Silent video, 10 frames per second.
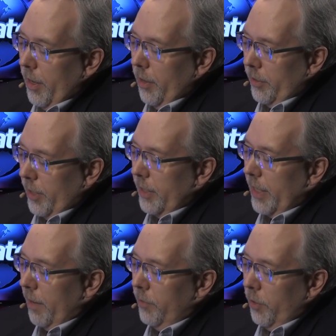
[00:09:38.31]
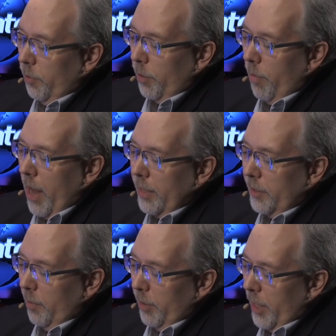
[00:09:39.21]
does have to do with
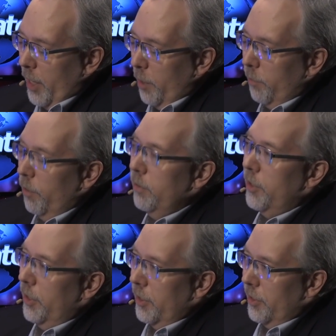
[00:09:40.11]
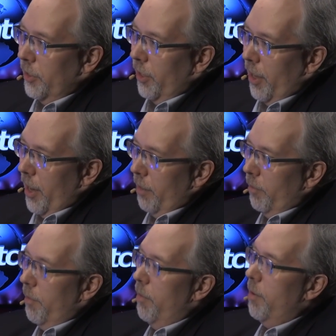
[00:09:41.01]
modesty, but then he throws in this little
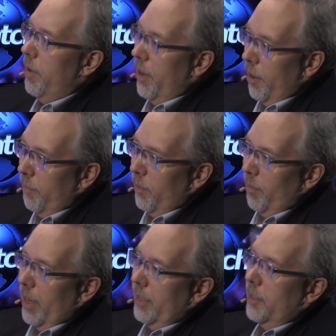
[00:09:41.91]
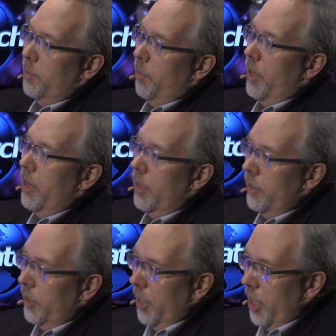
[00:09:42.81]
line, well, we want to be careful about this
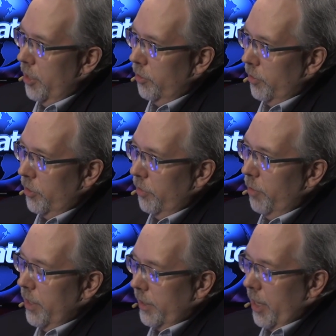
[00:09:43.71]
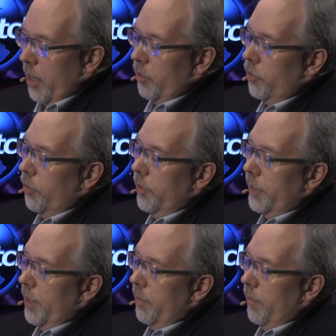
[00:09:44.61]
because of the angels. So what it tells you
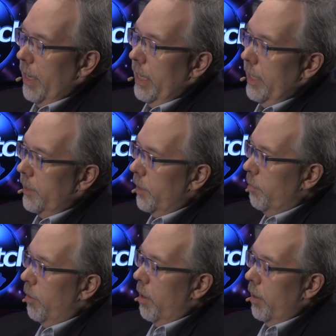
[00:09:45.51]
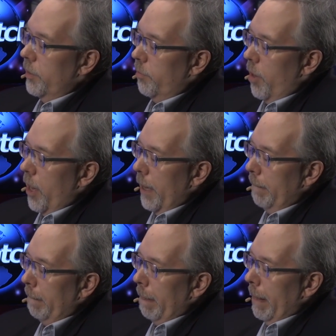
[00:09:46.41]
is that, at least in Paul's
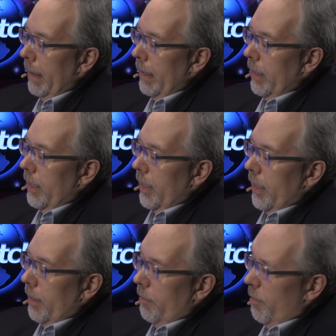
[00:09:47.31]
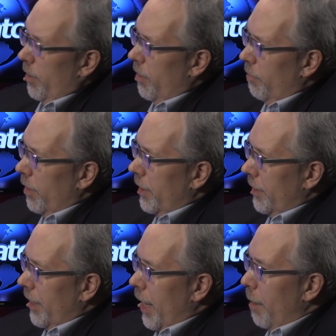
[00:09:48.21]
mind, we really don't want
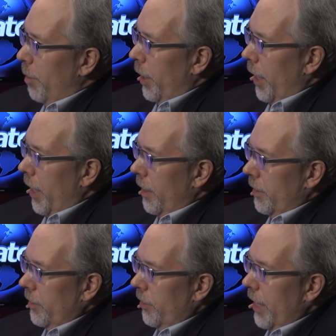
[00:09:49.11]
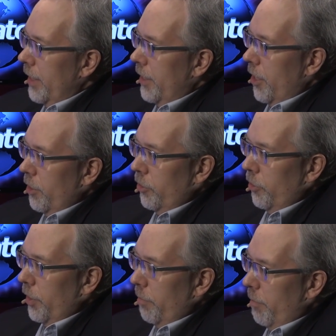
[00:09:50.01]
this to happen again. So that
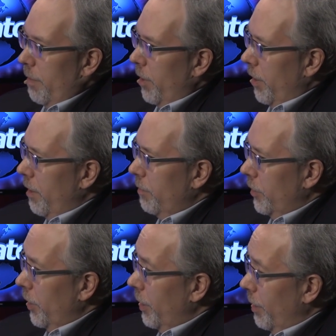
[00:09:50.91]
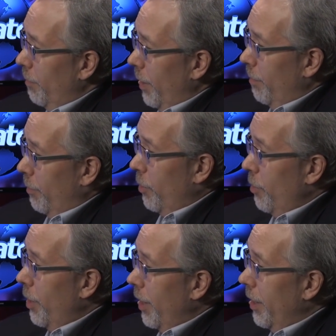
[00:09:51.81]
tells you that maybe he was thinking it
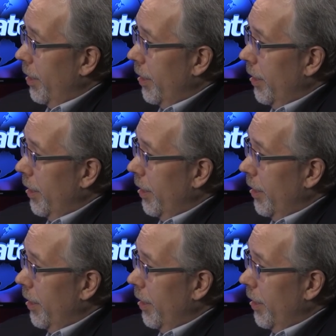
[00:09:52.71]
could.